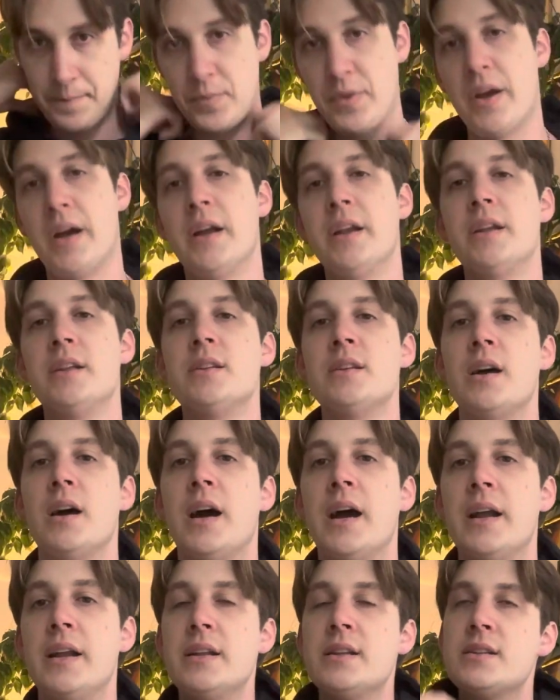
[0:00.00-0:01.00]
I
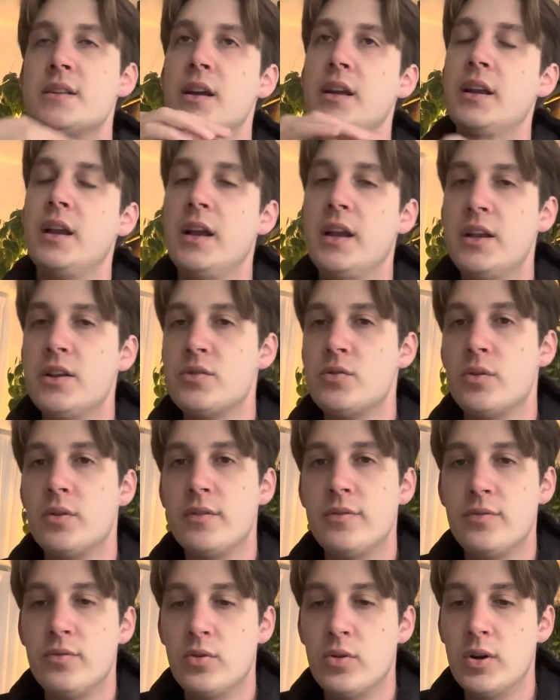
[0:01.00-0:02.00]
didn't sign any sort of
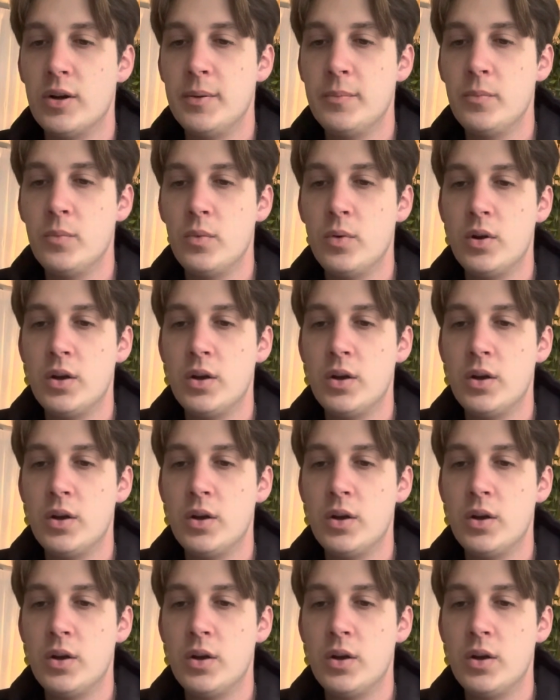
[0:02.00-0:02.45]
form